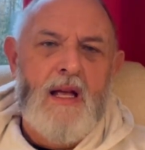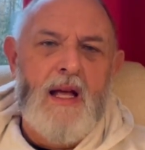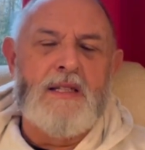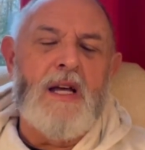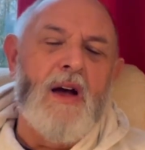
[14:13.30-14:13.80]

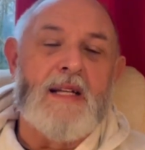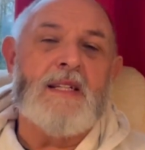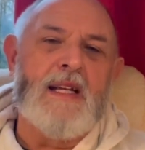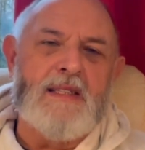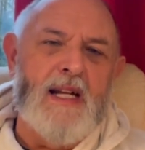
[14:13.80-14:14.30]
and to
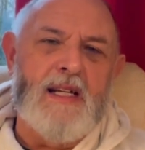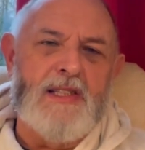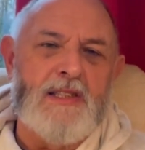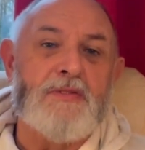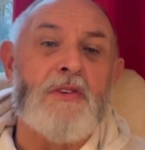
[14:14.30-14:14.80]
IT
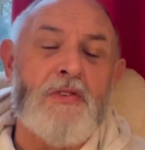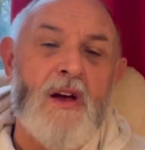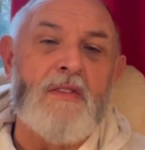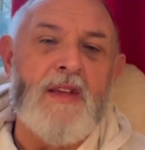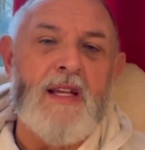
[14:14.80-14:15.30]
technicians for
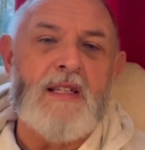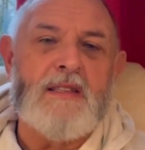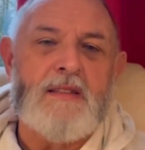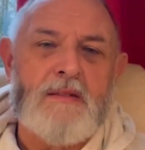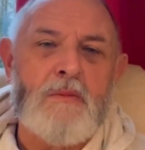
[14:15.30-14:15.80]
5
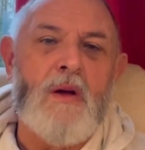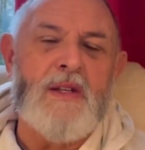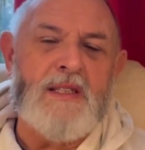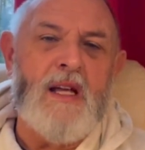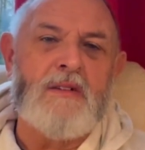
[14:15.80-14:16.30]
years while
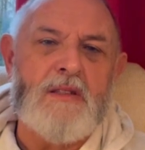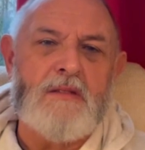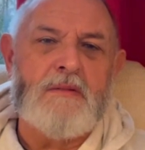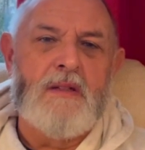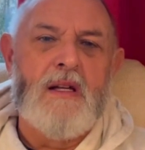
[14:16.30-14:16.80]
this goes on.